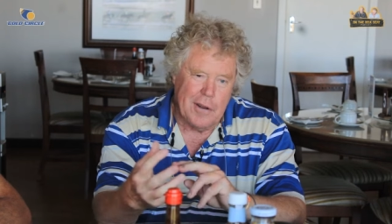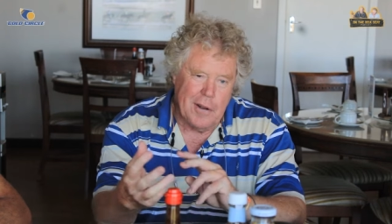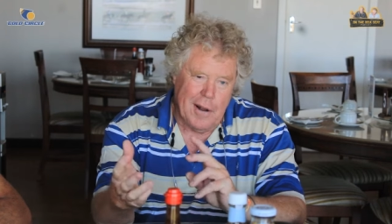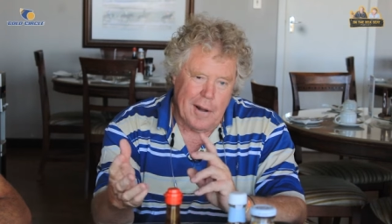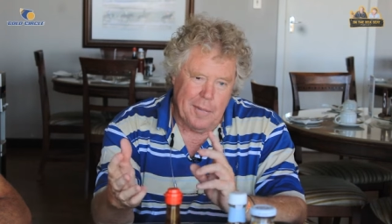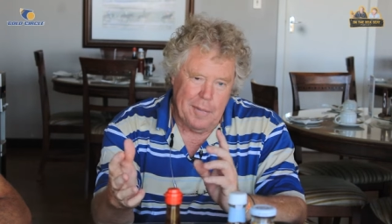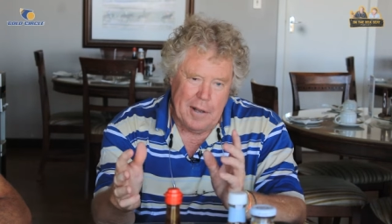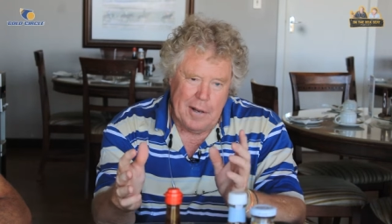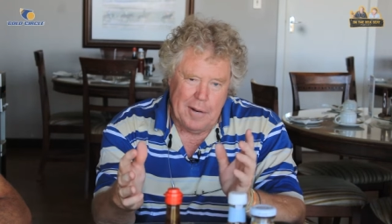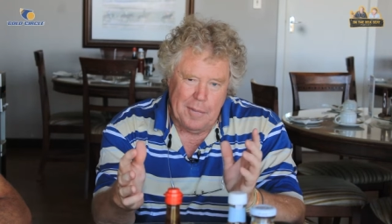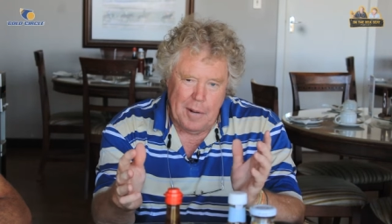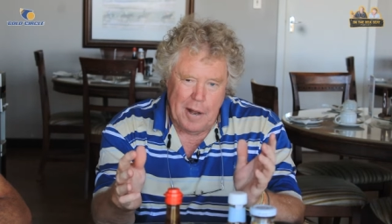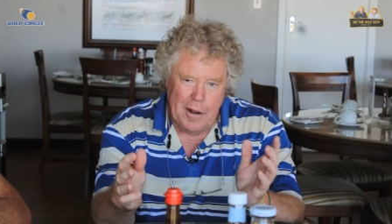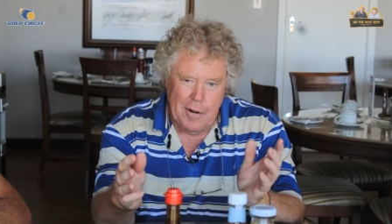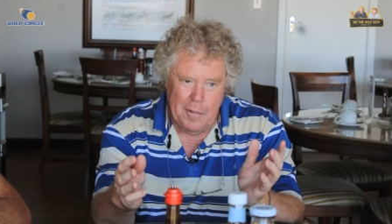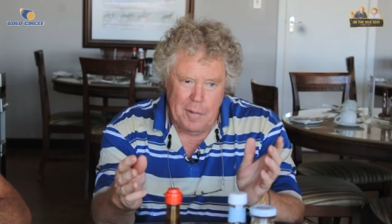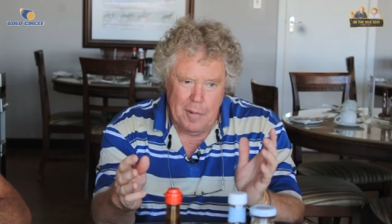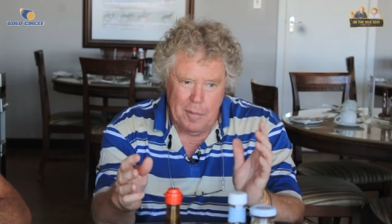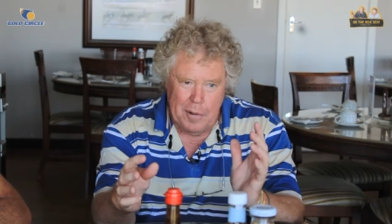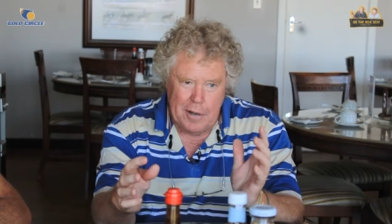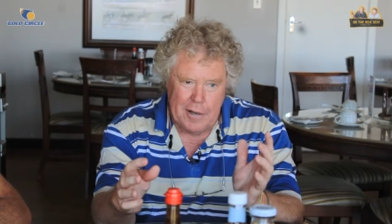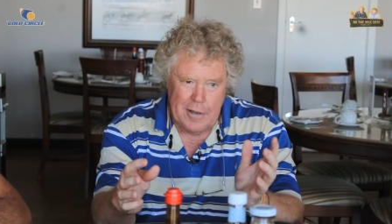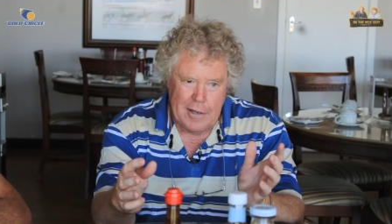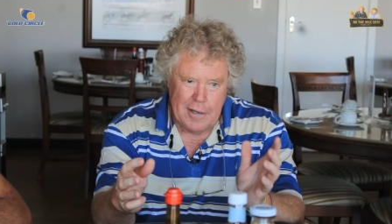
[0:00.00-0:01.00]
you, I mean, I
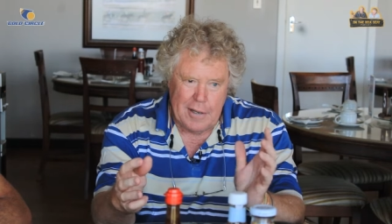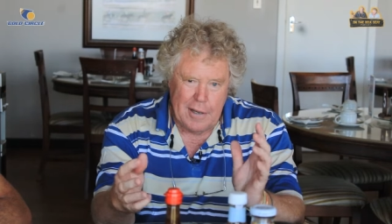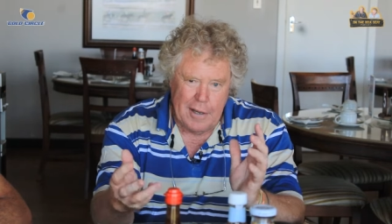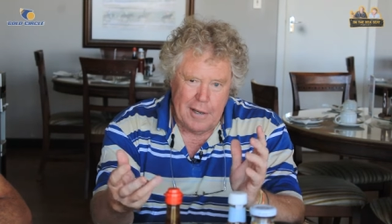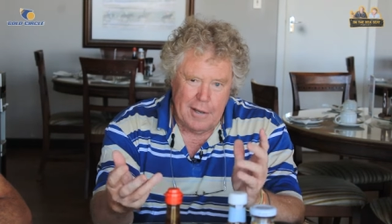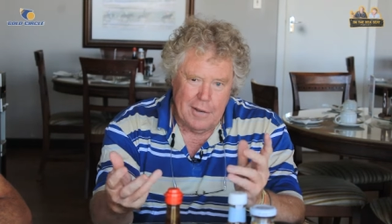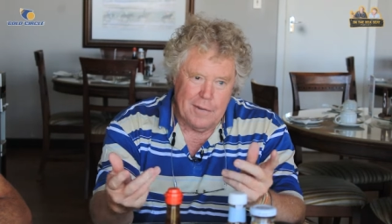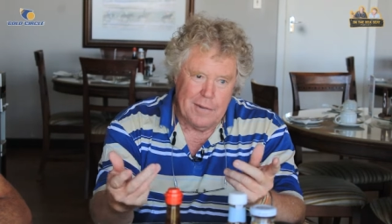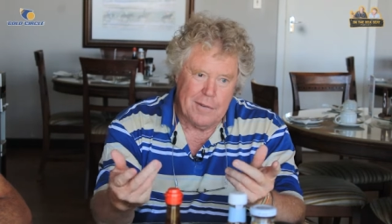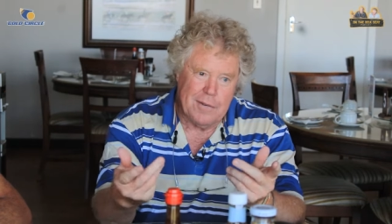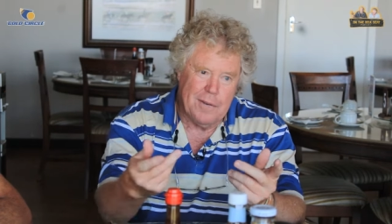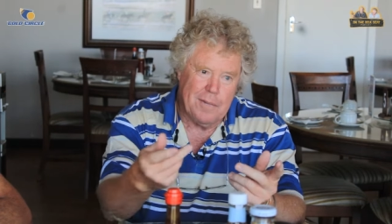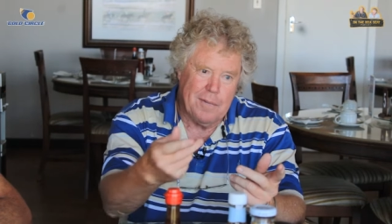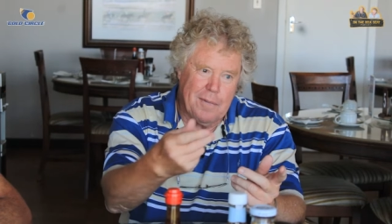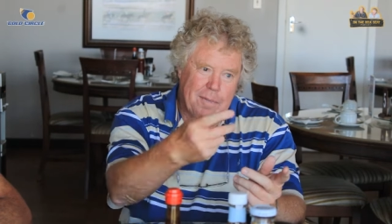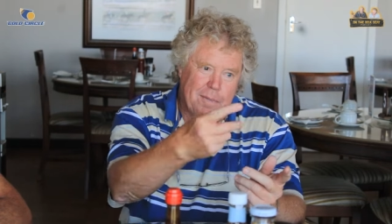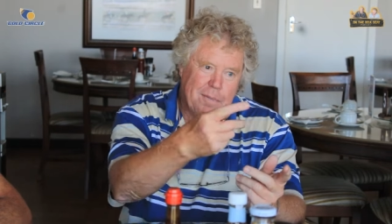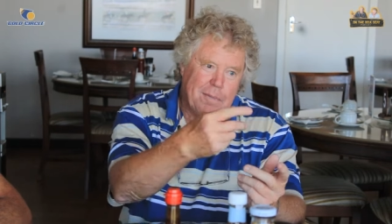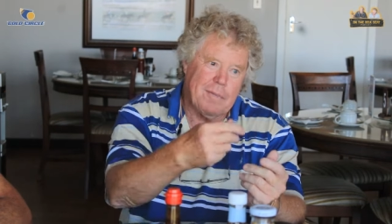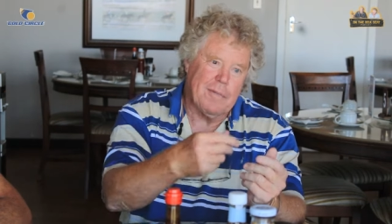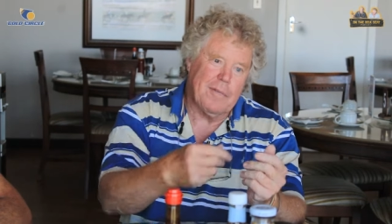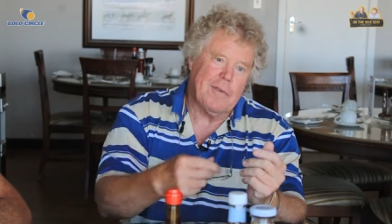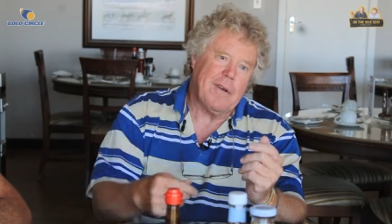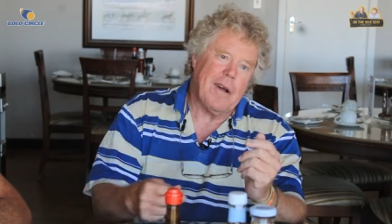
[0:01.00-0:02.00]
remember Tiki used to
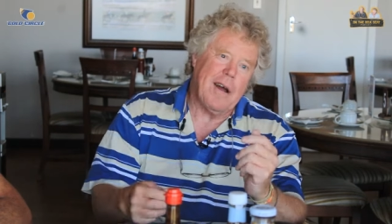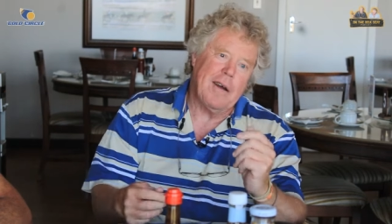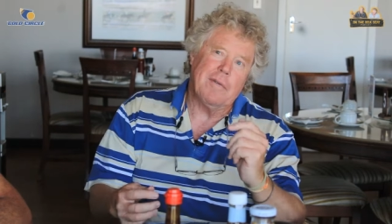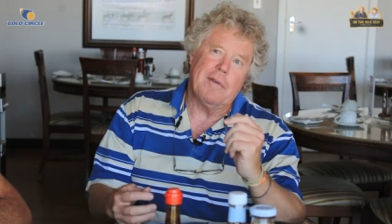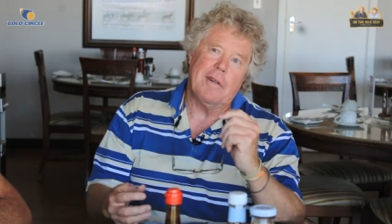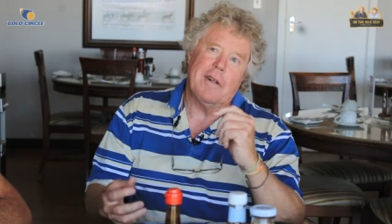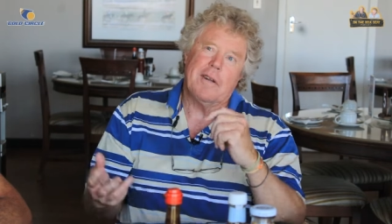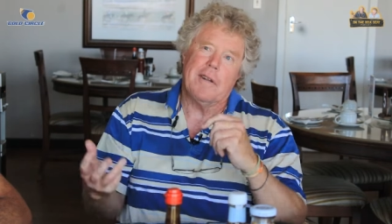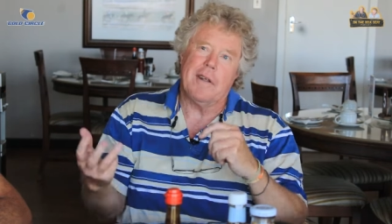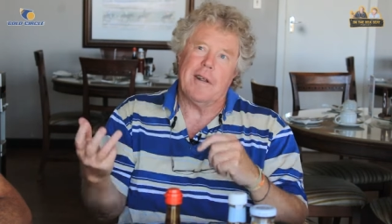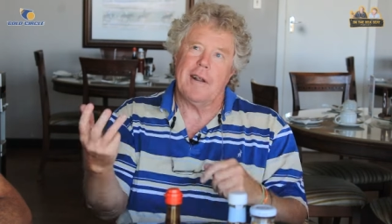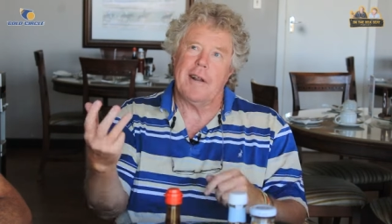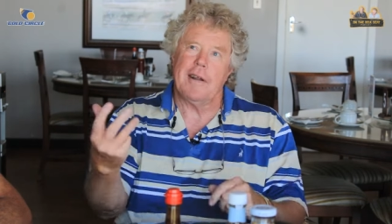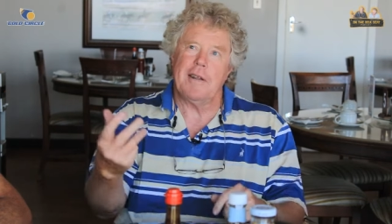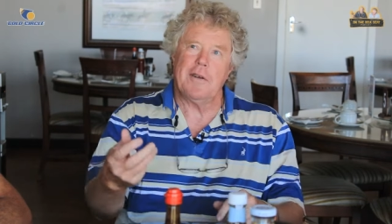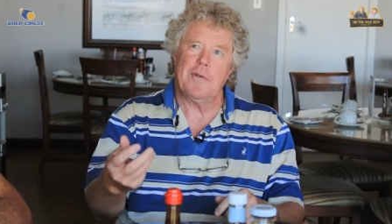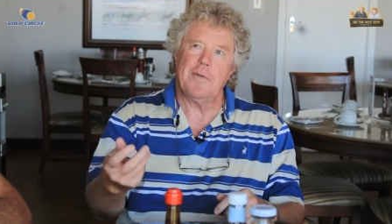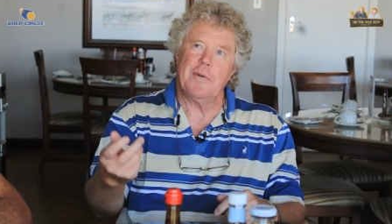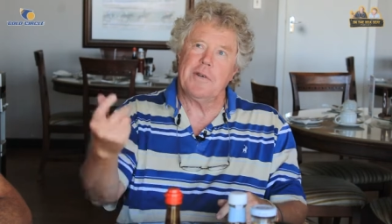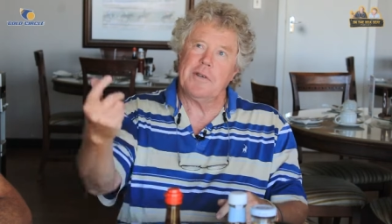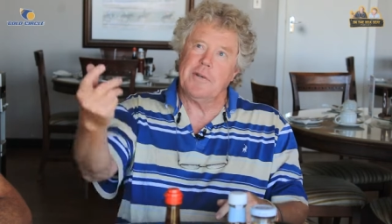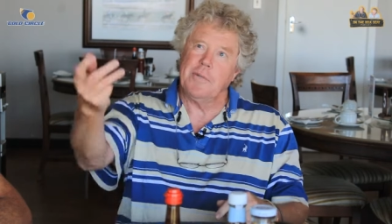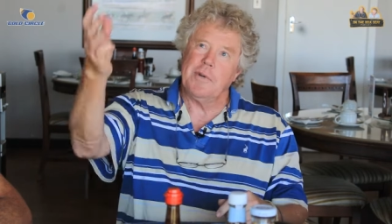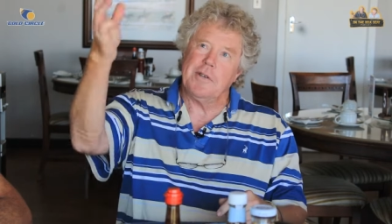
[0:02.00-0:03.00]
grab it, and he
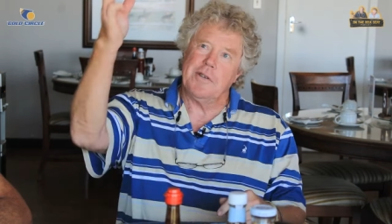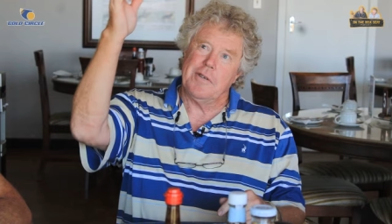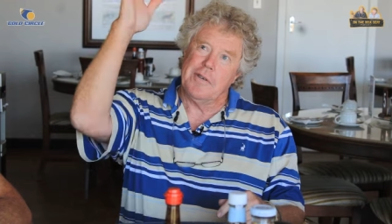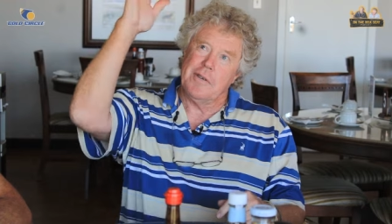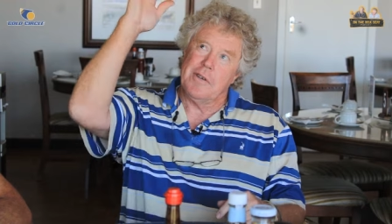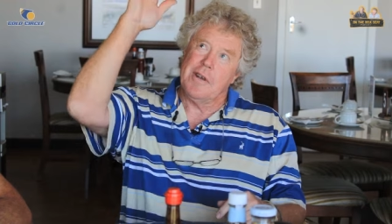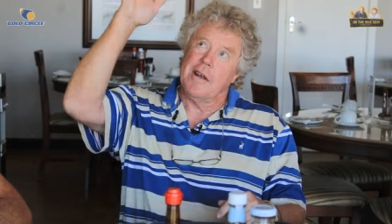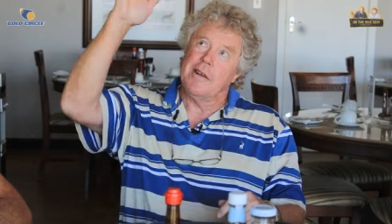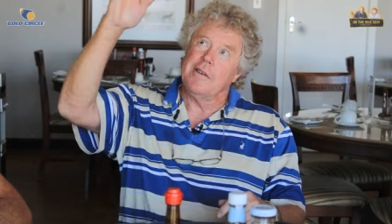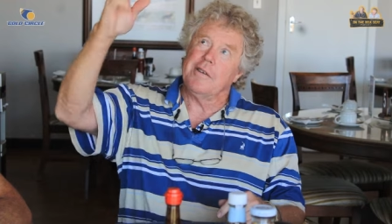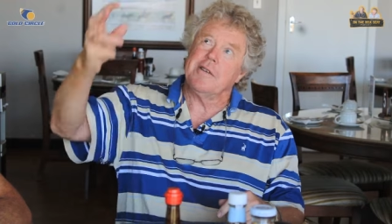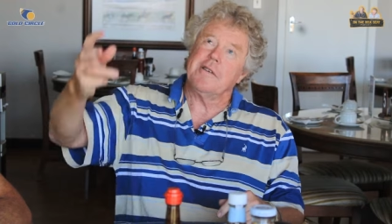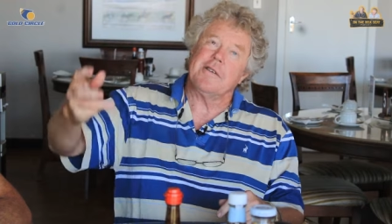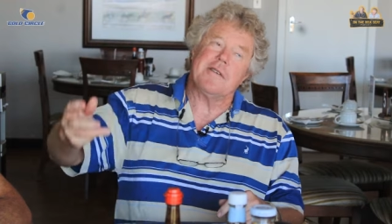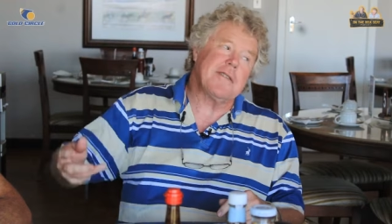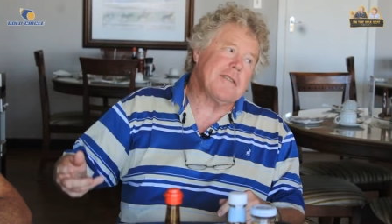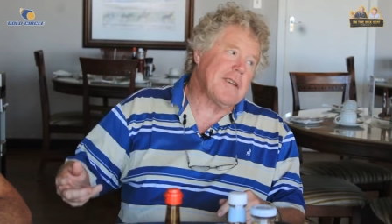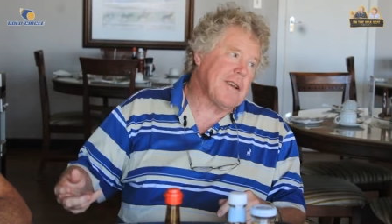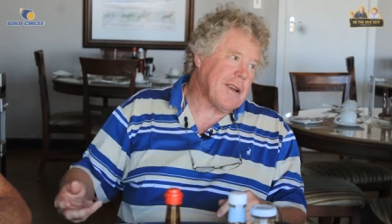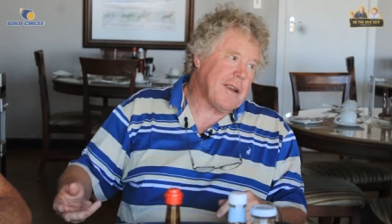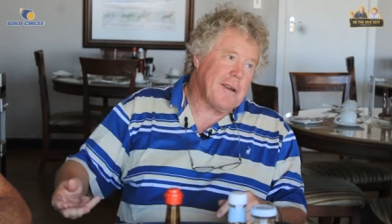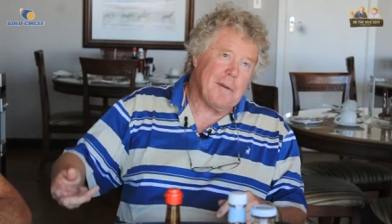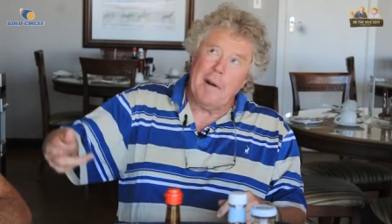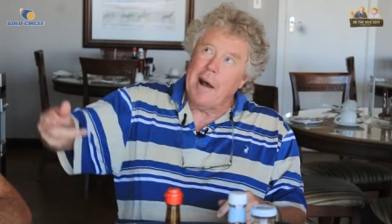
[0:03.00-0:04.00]
always used to change the
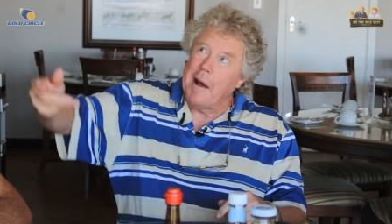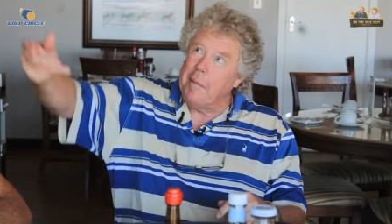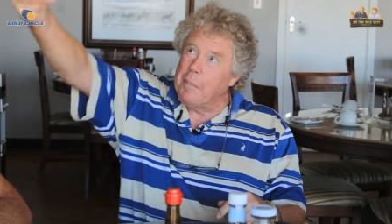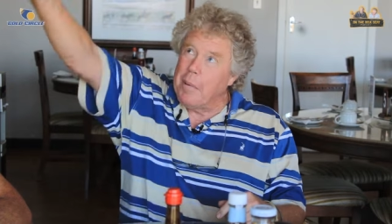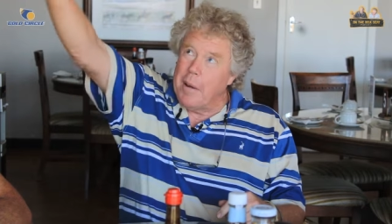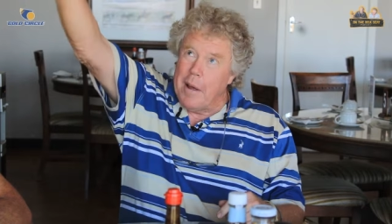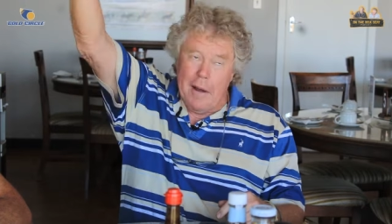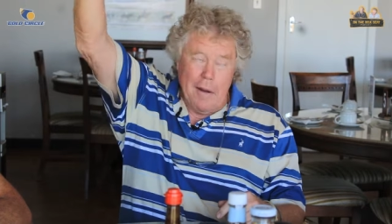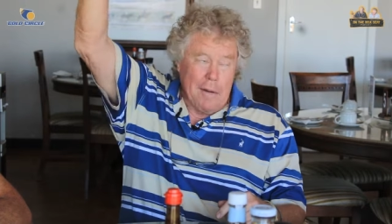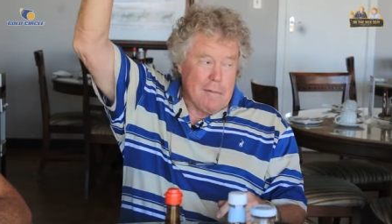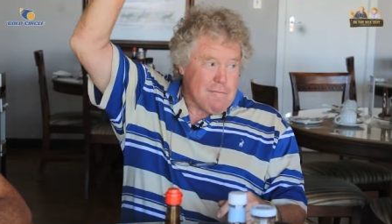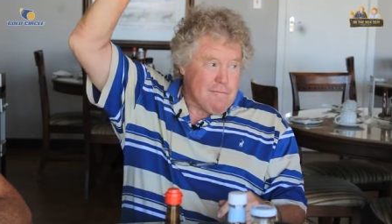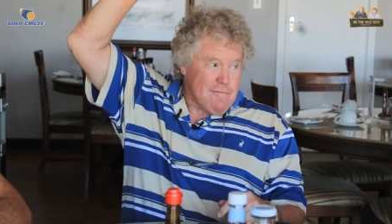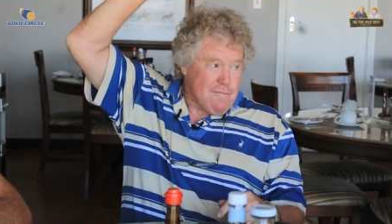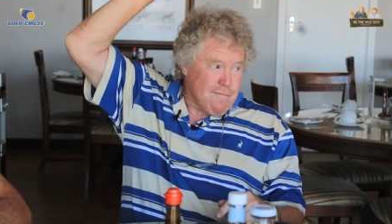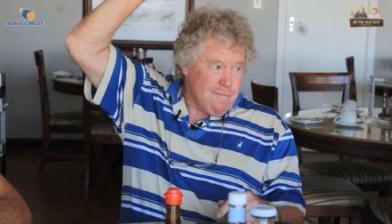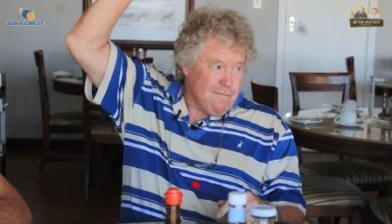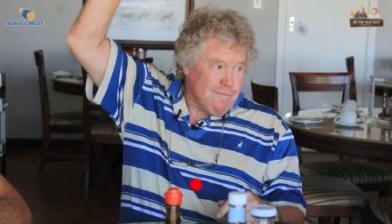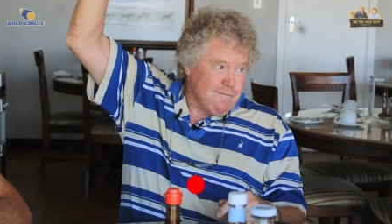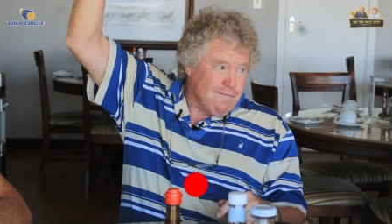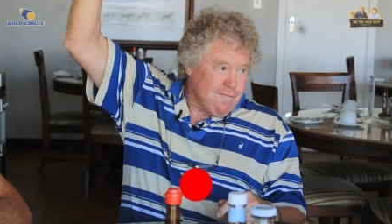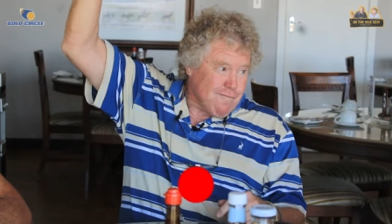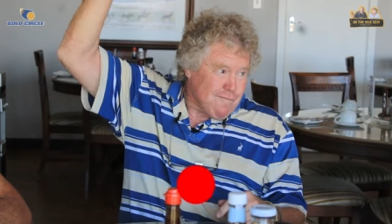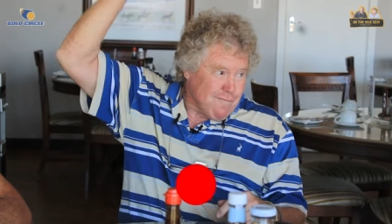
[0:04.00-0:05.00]
stick up here.
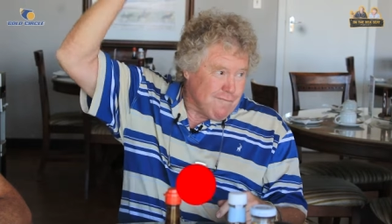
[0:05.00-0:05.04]
Yes.